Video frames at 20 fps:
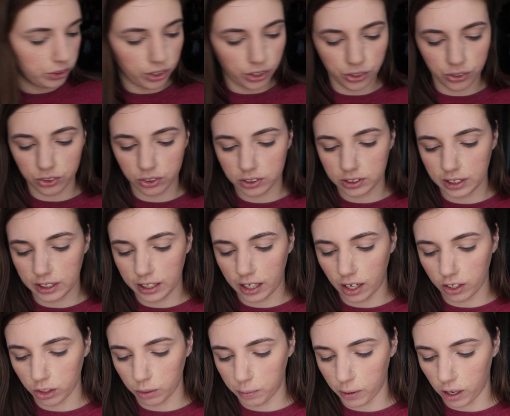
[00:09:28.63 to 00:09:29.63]
use the
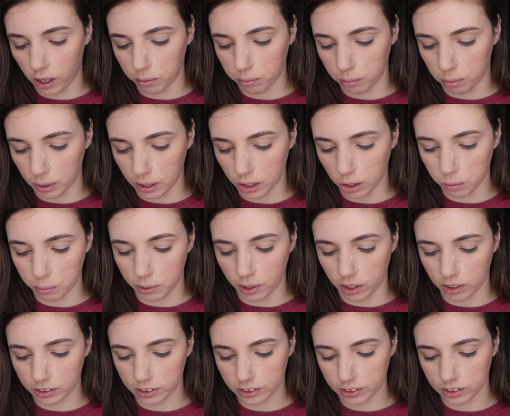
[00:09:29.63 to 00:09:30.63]
ColourPop Brow
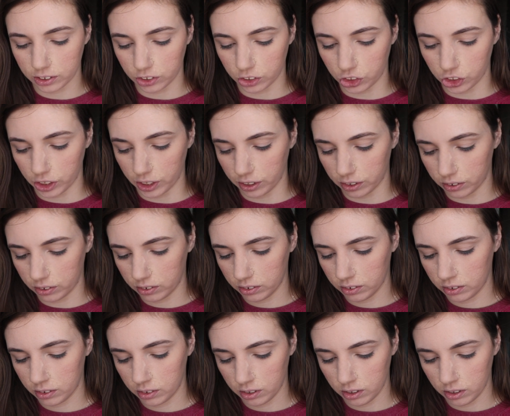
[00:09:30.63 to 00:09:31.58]
Boss gel.